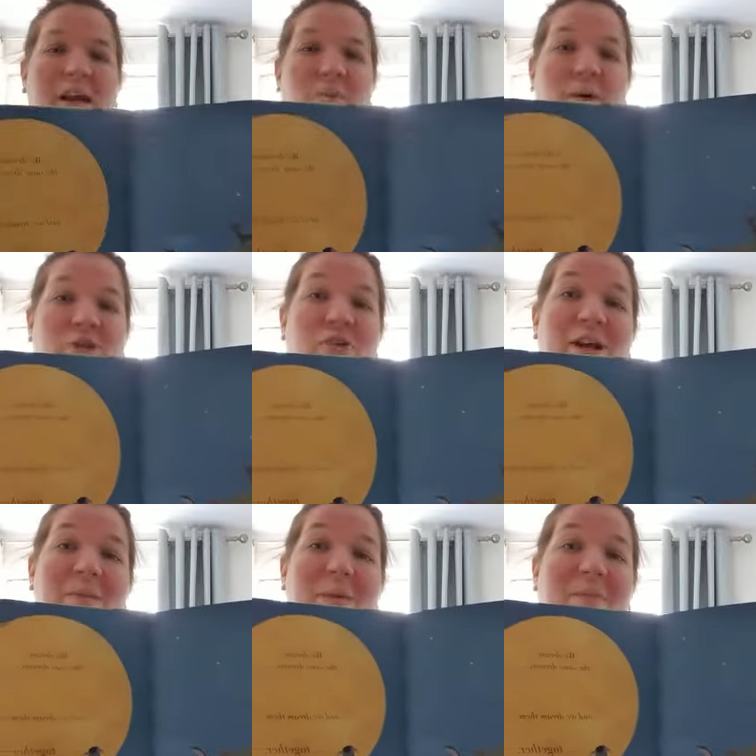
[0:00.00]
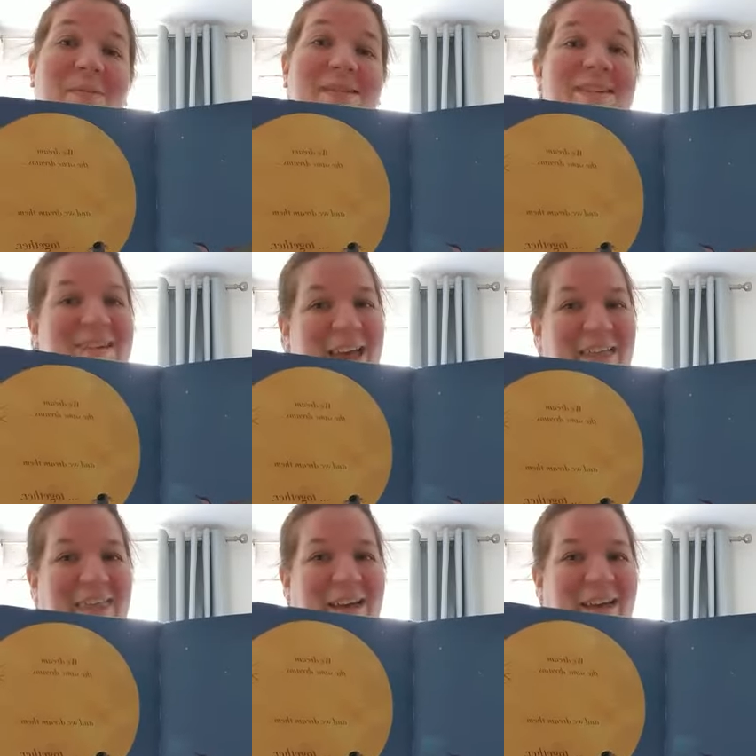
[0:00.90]
and we dream them
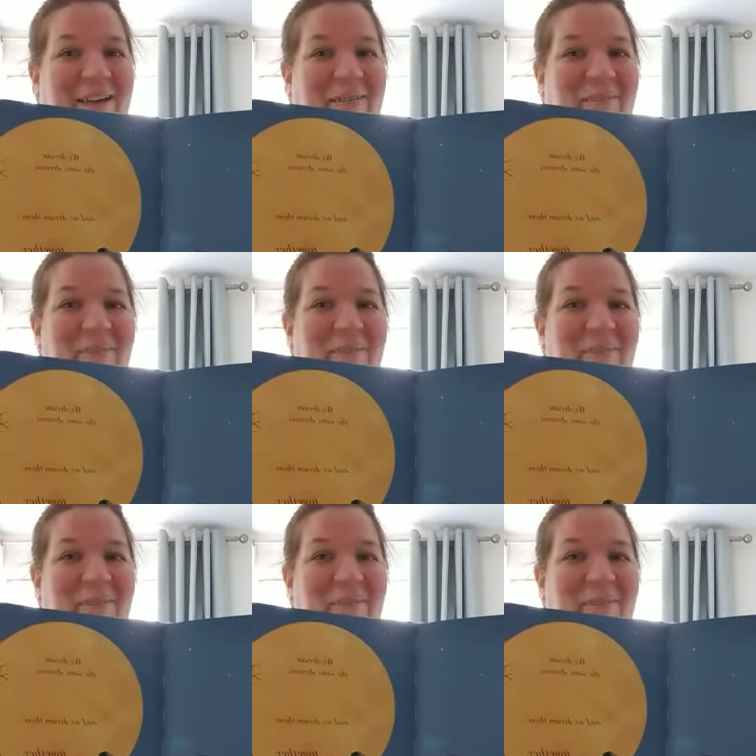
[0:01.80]
together.